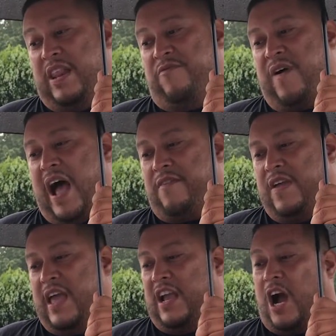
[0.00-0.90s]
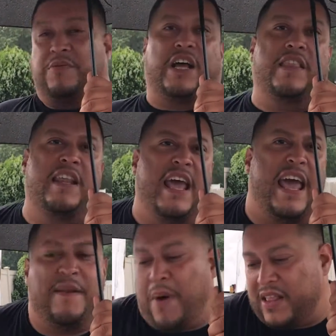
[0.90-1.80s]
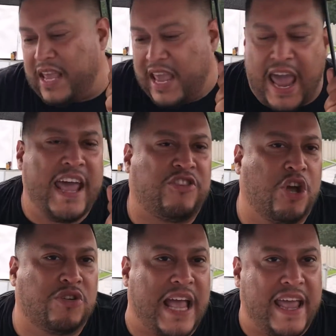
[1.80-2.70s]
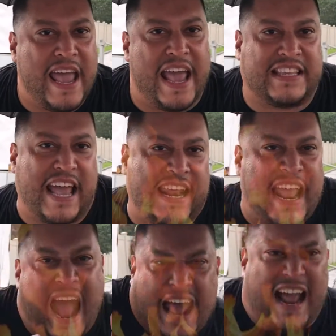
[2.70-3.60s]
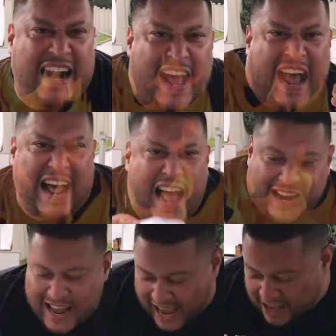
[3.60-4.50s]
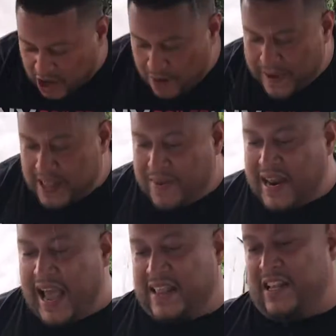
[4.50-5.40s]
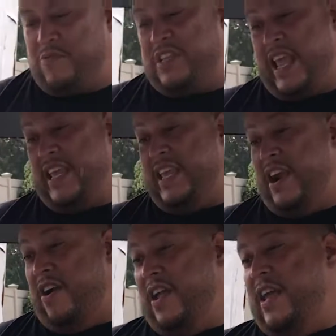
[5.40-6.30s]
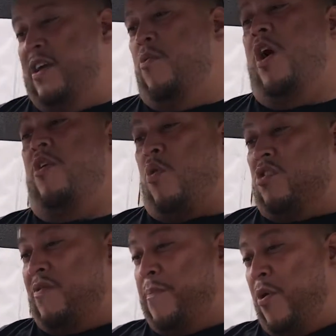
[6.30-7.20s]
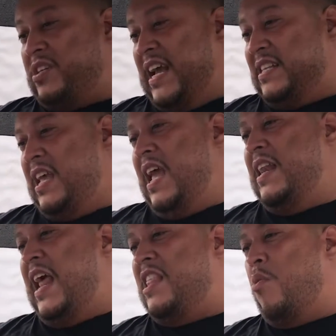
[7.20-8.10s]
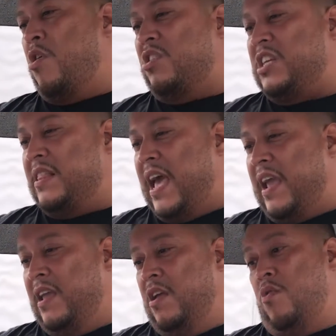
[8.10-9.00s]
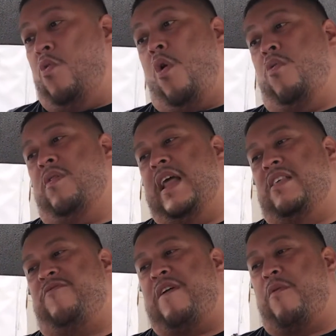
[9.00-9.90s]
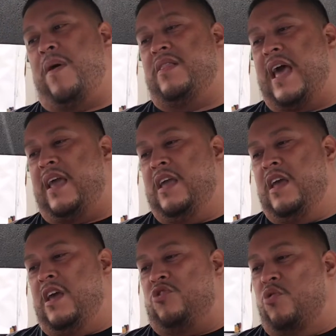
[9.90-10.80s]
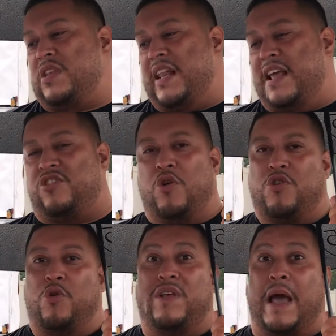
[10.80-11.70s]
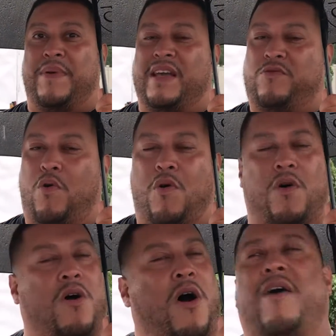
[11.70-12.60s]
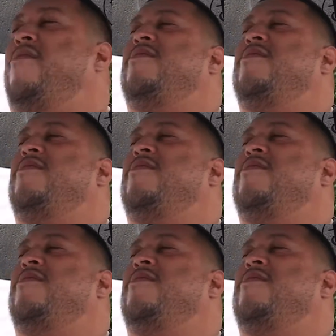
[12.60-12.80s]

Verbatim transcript: eighty-five, and come Sunday, and Monday, and Tuesday, it's getting hot, hot, hot, hot, hot. It's going to be in the mid nineties. We're saying here, well, Quantum Report says ninety-one on Sunday, woo, ninety-five on Monday, Tuesday, ninety-two. You know what that means? Woo!